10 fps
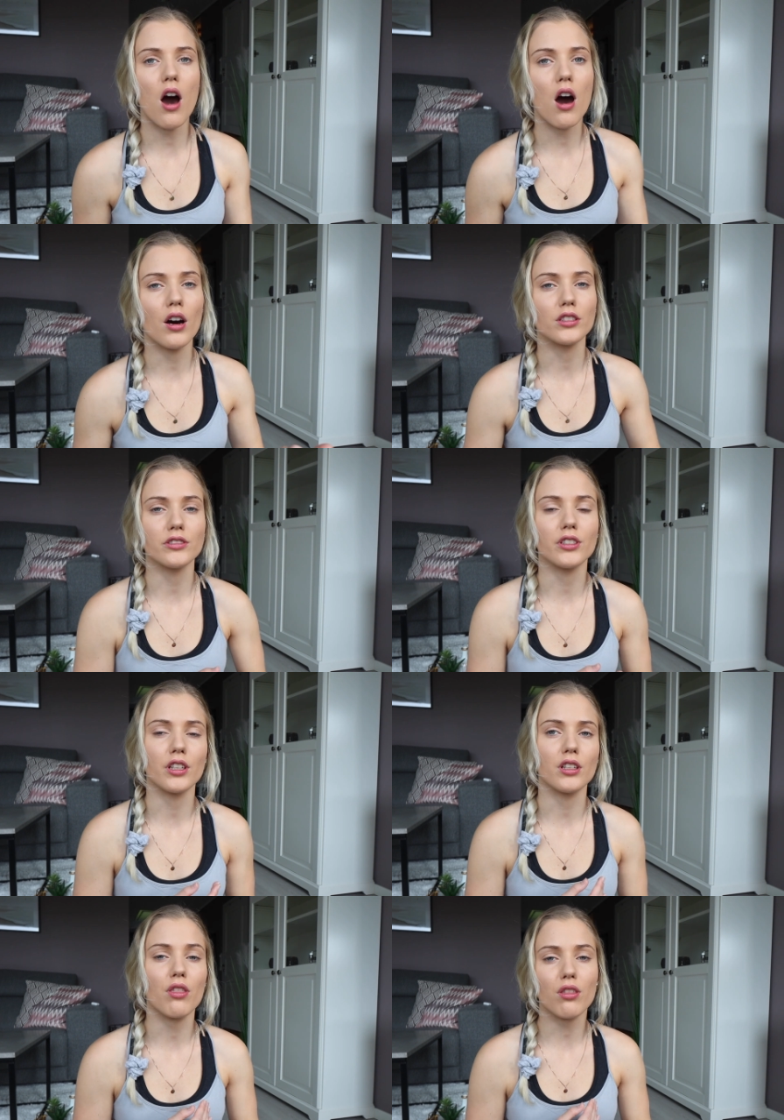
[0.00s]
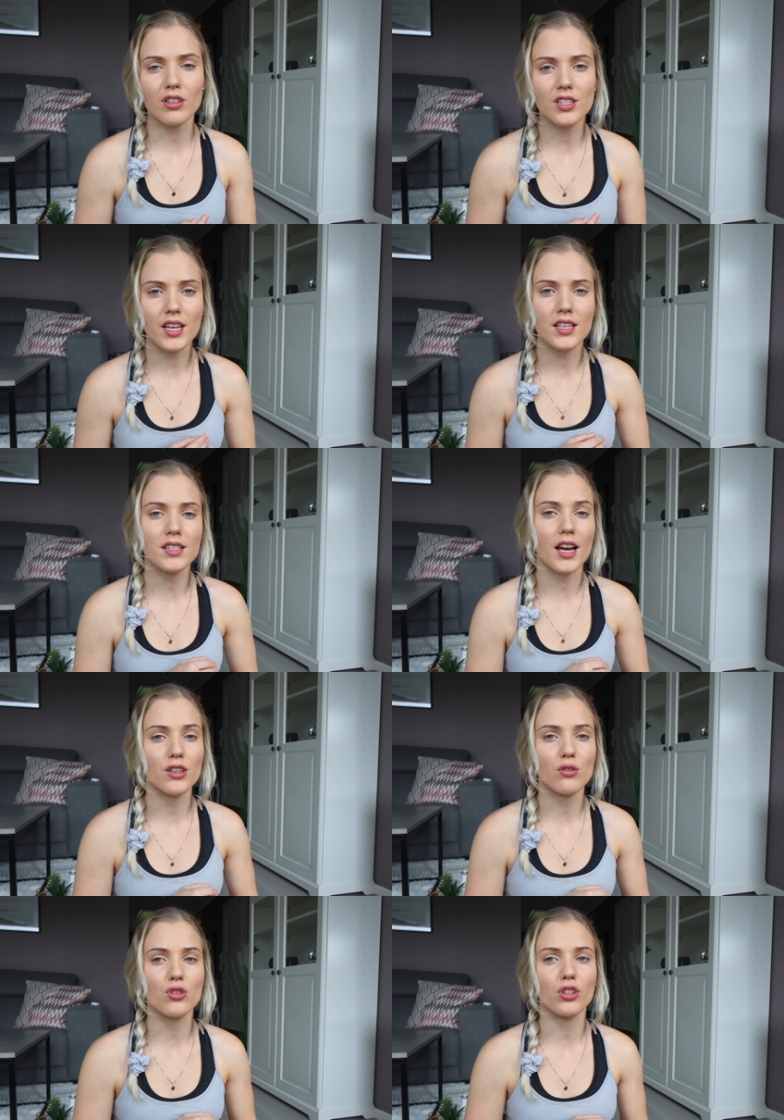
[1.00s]
On uh, Thursdays, I
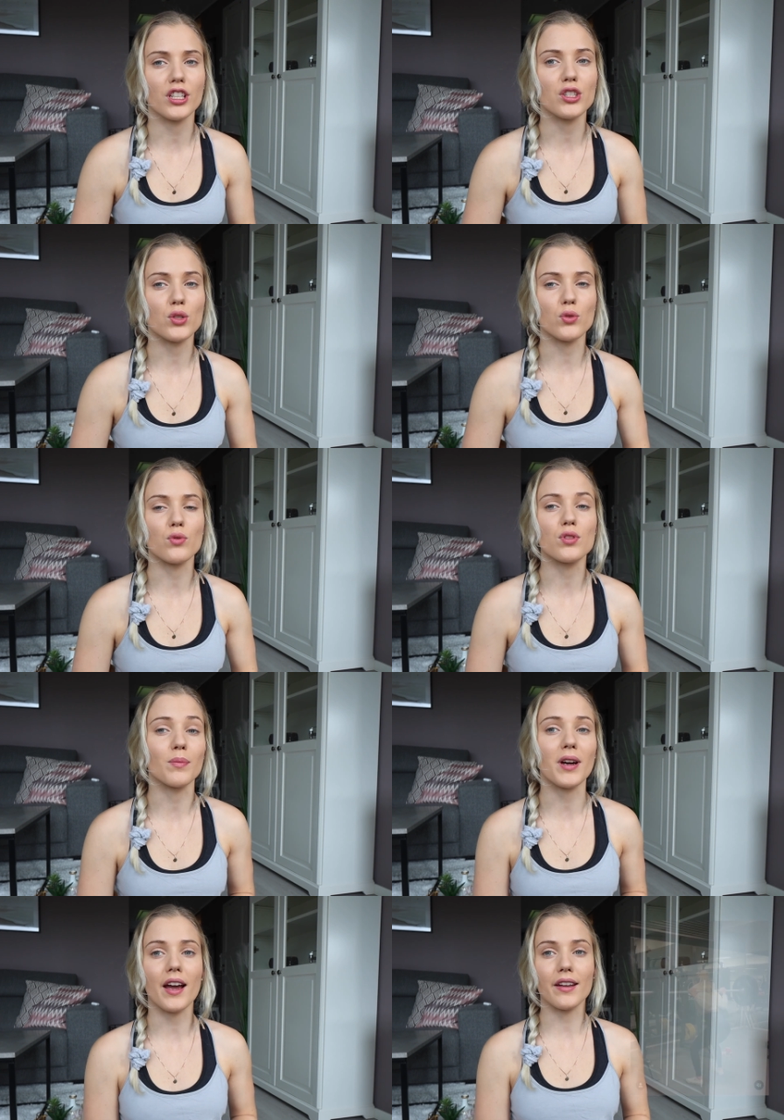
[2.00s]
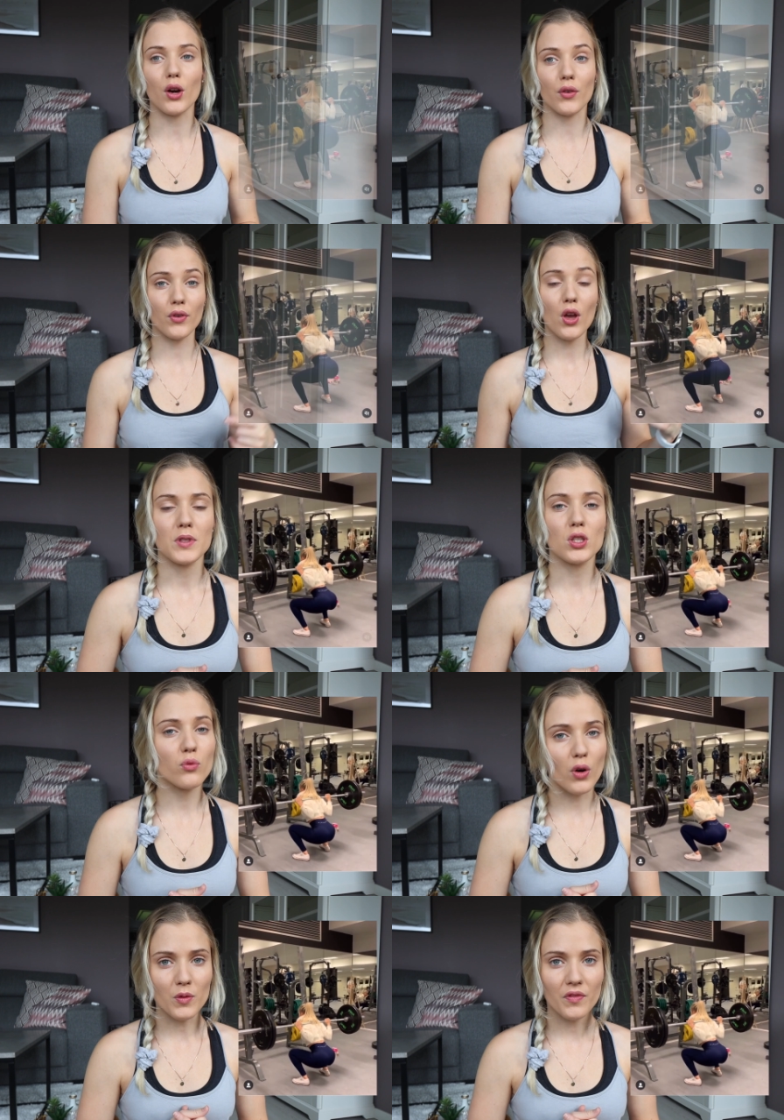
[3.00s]
usually do some kind of
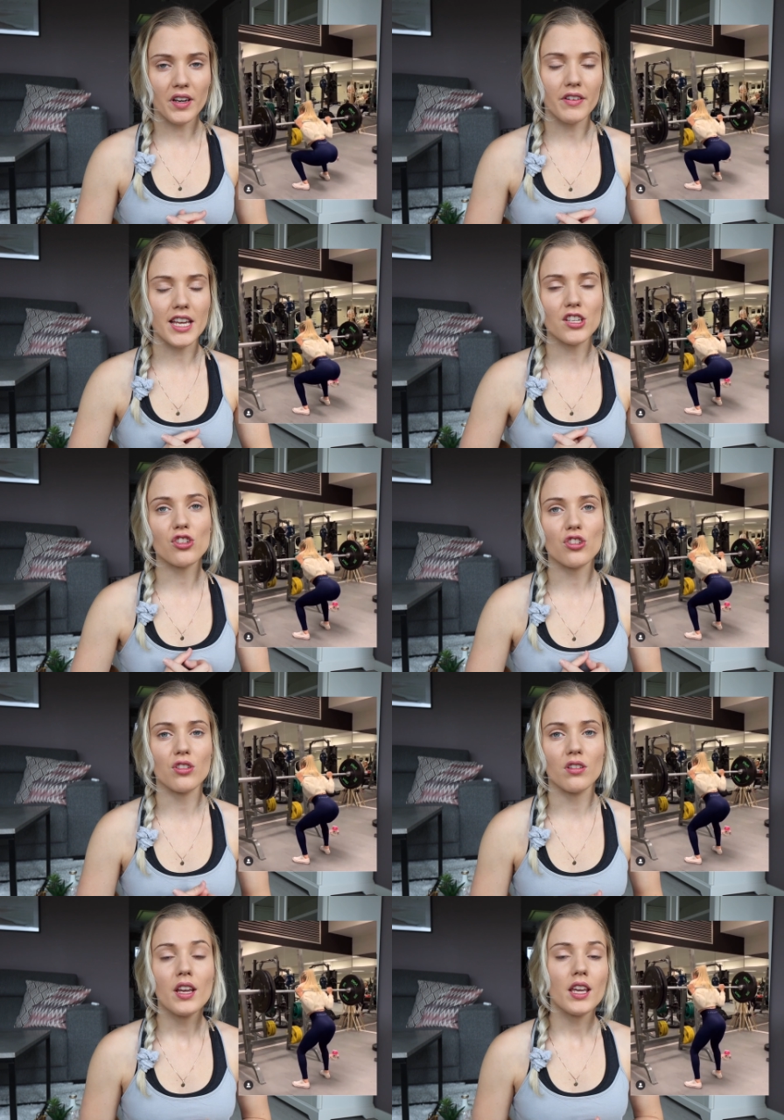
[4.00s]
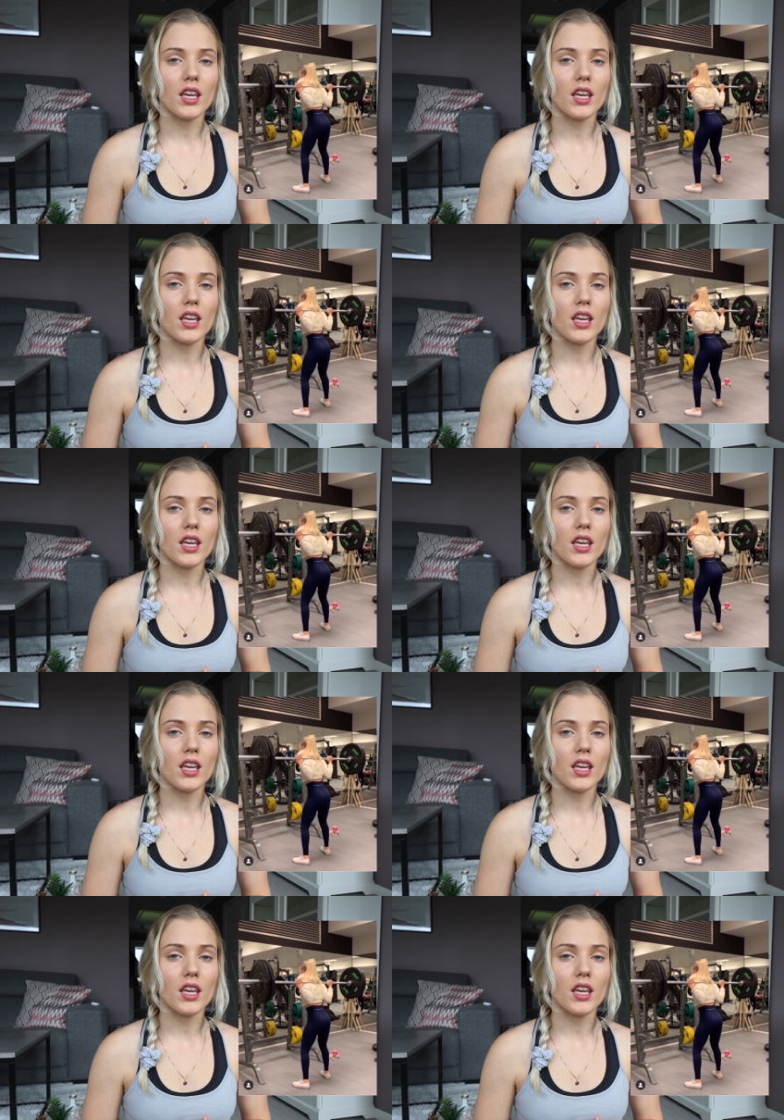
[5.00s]
squat variation,